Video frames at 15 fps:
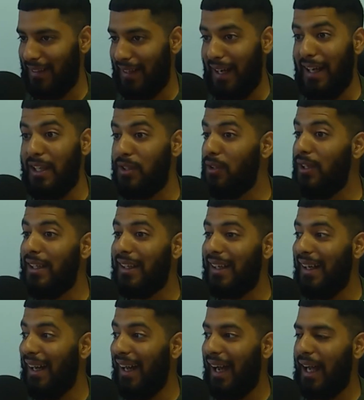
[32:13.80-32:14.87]
I enjoyed
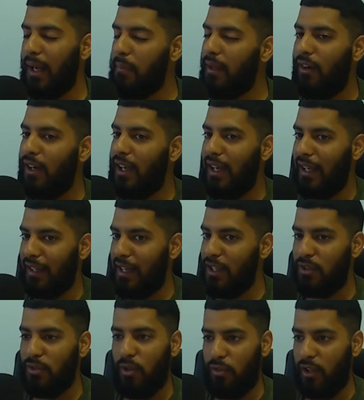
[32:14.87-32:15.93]
it. And I'm like, okay, there's
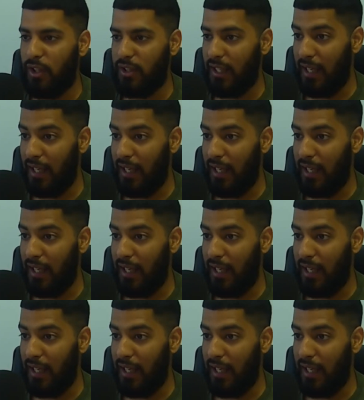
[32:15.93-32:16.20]
no rush.